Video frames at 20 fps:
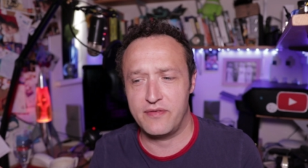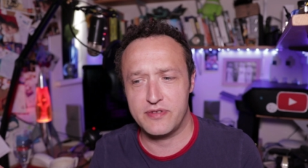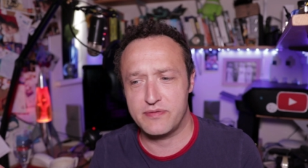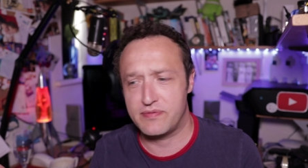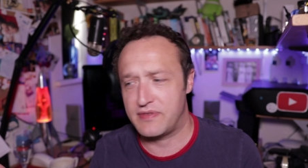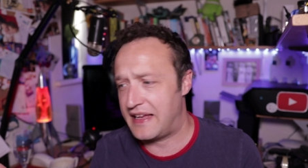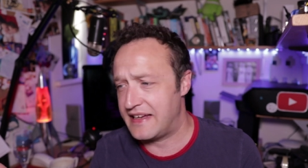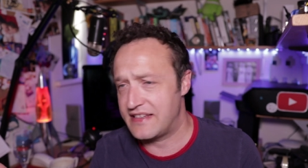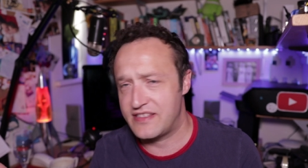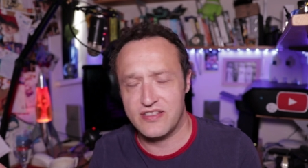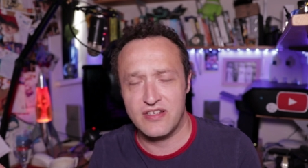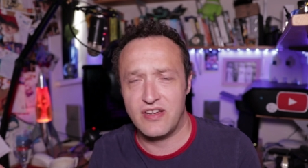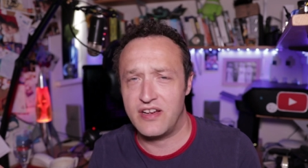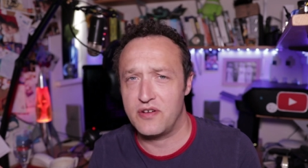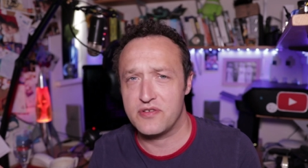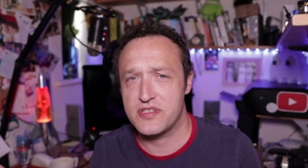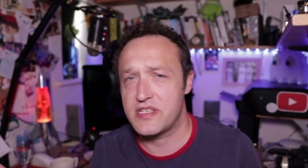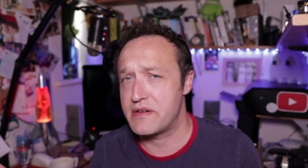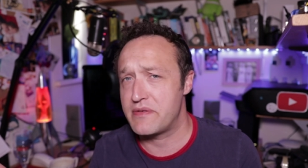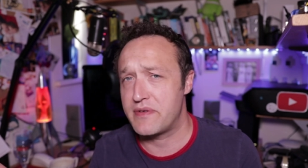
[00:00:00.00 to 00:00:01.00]
was late at night
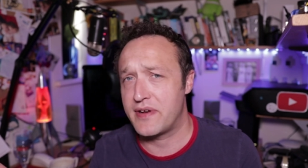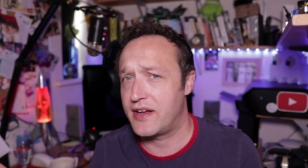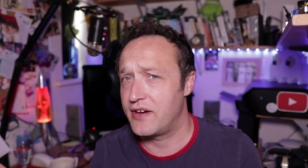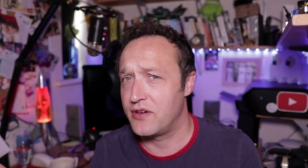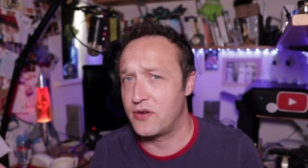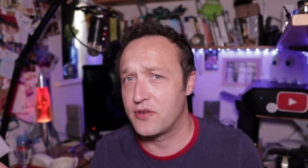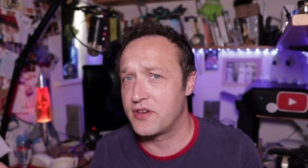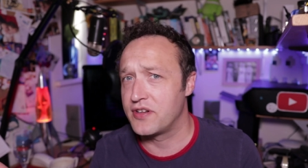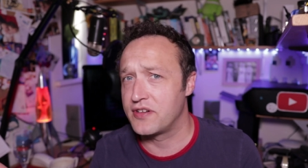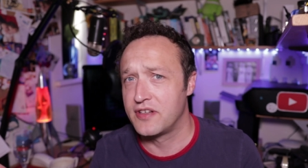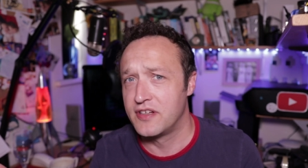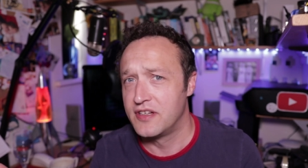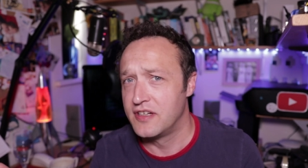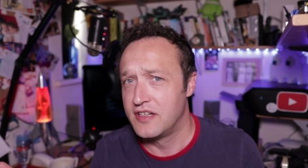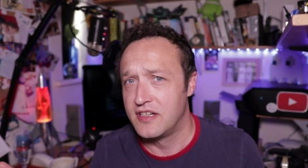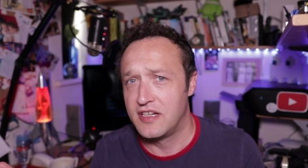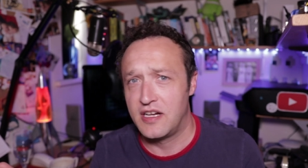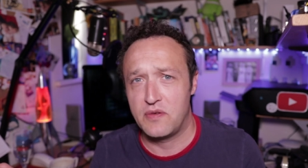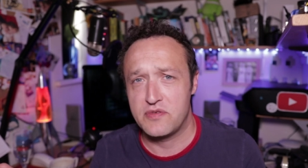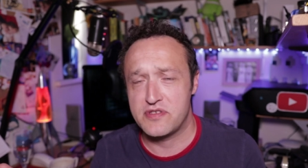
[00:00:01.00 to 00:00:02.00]
or something when I ordered. I
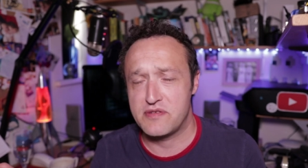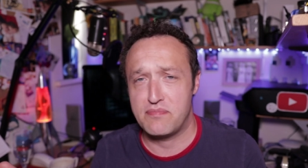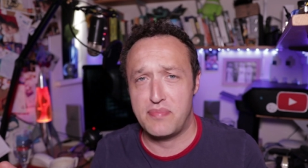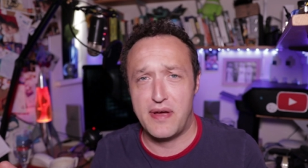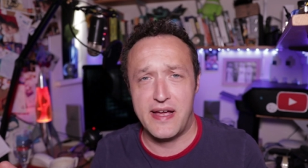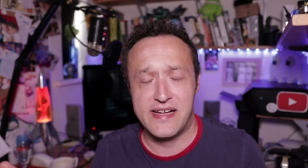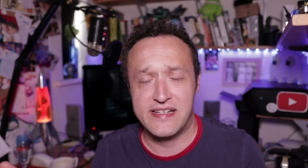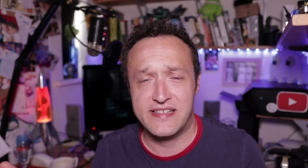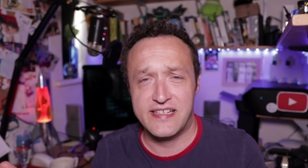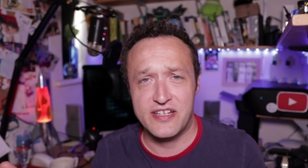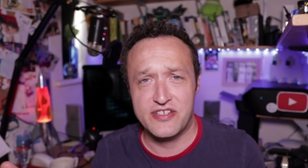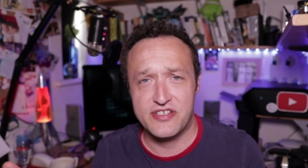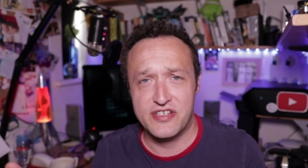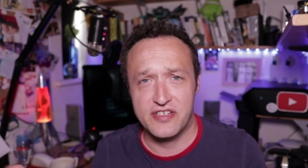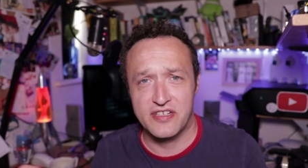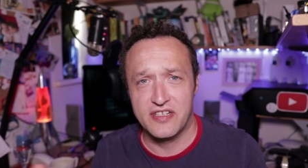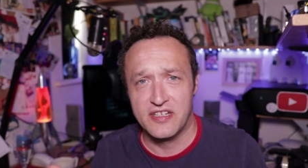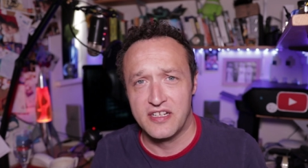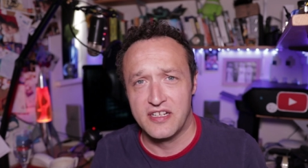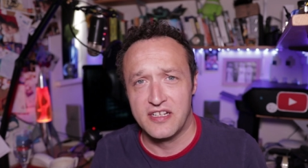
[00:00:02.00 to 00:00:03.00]
wasn't paying
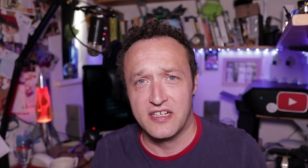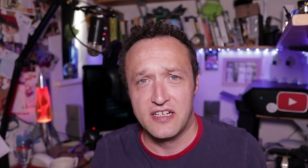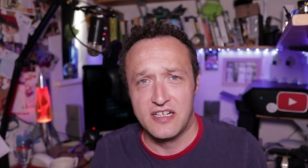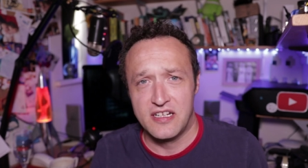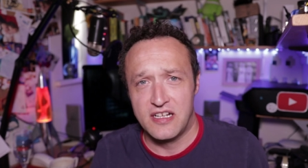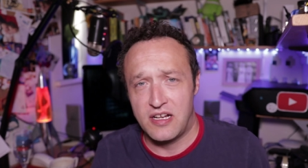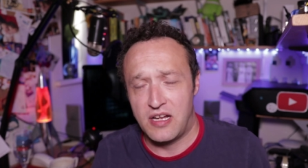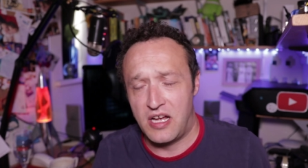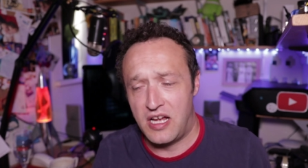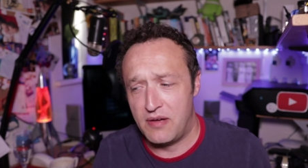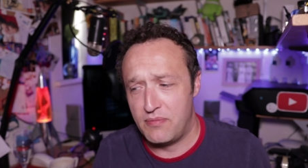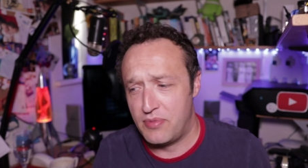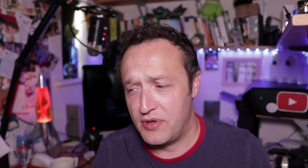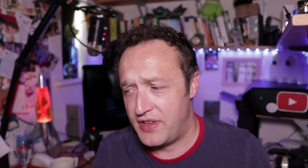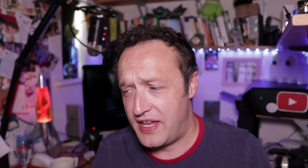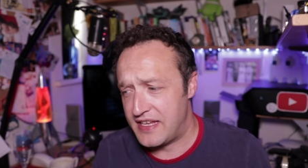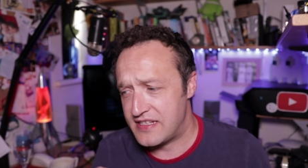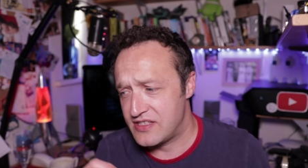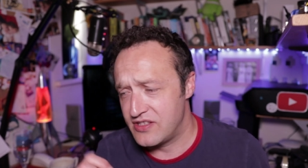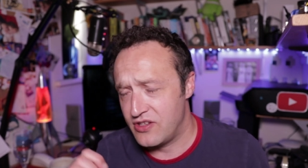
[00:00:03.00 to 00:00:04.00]
attention, um, but
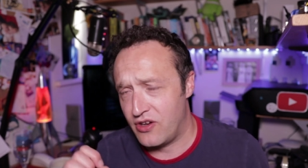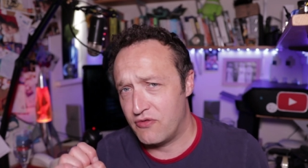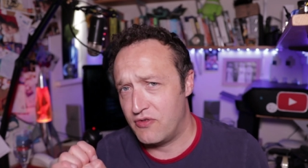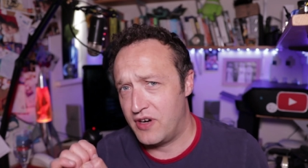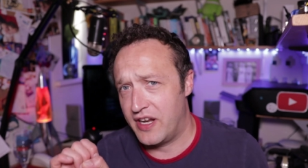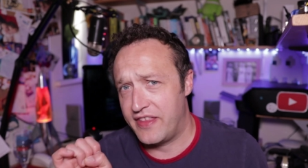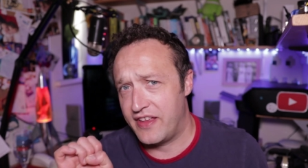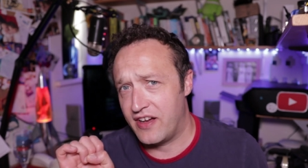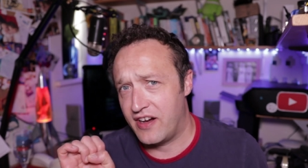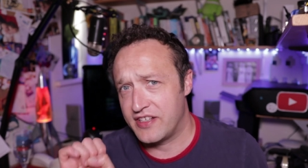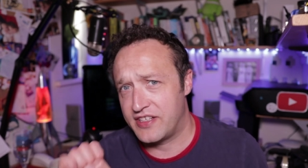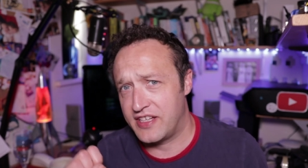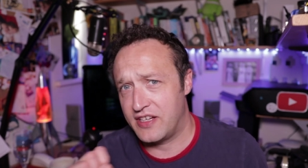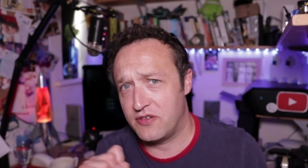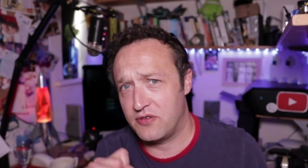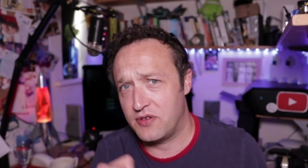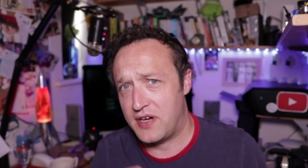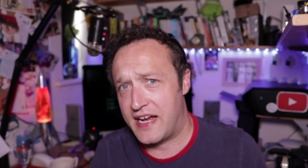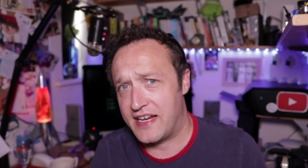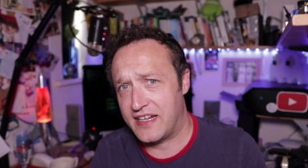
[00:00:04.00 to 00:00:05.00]
that's not really the
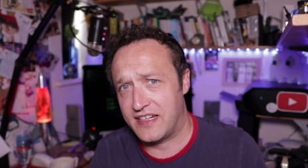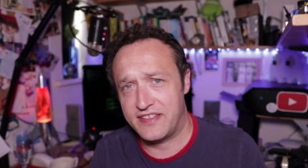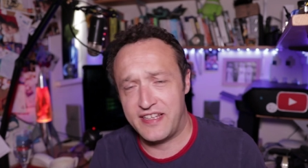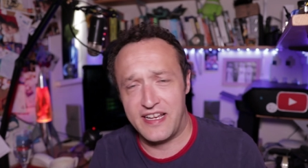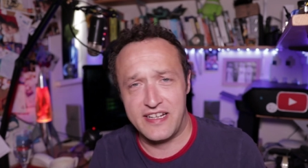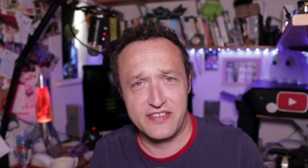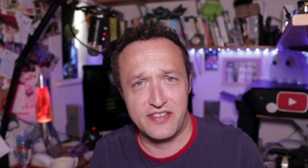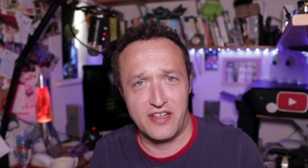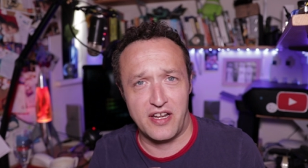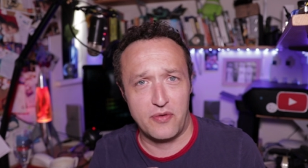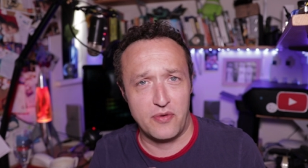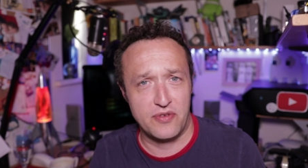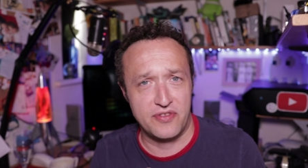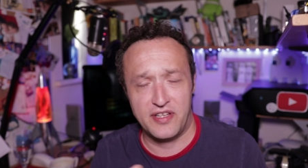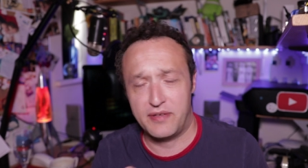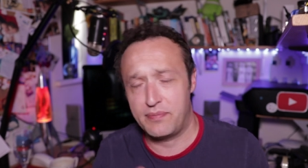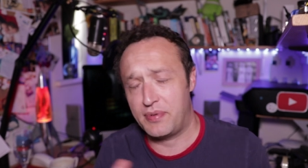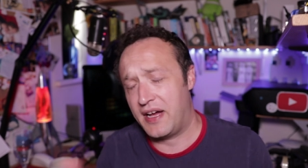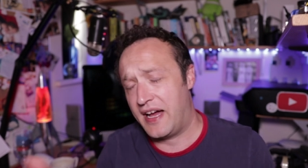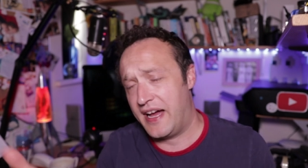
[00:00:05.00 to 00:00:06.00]
ideal anchor text that I
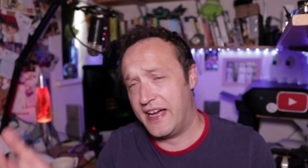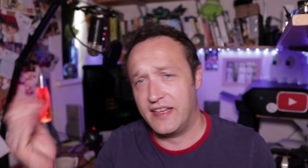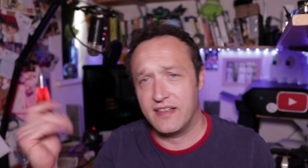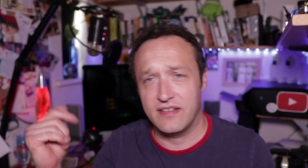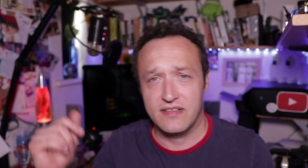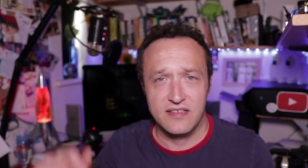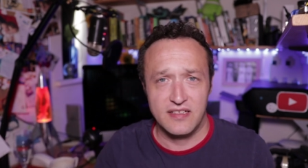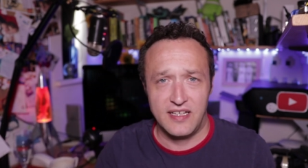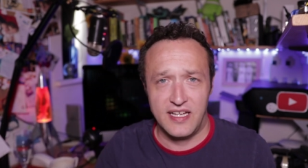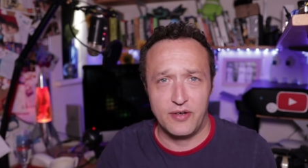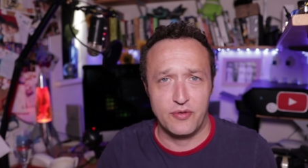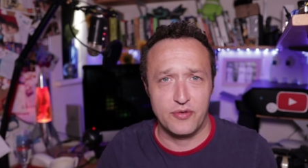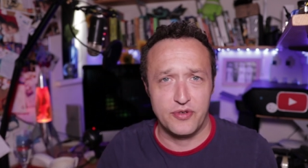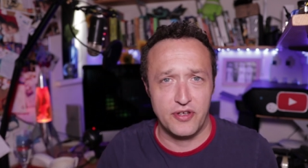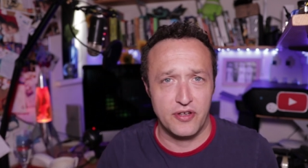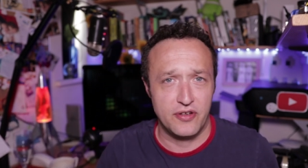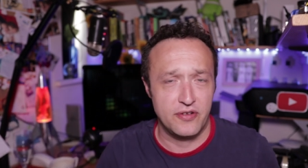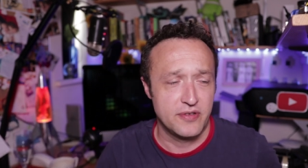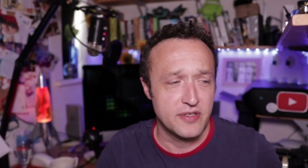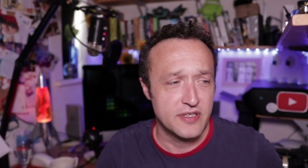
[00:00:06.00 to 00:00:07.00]
wanted, but hey, it will
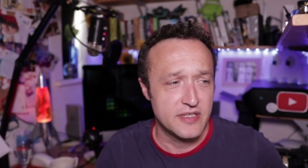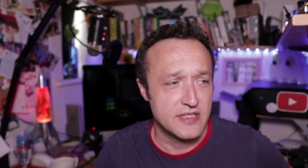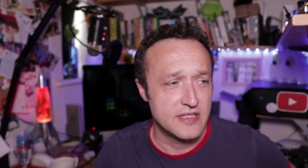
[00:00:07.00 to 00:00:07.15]
do.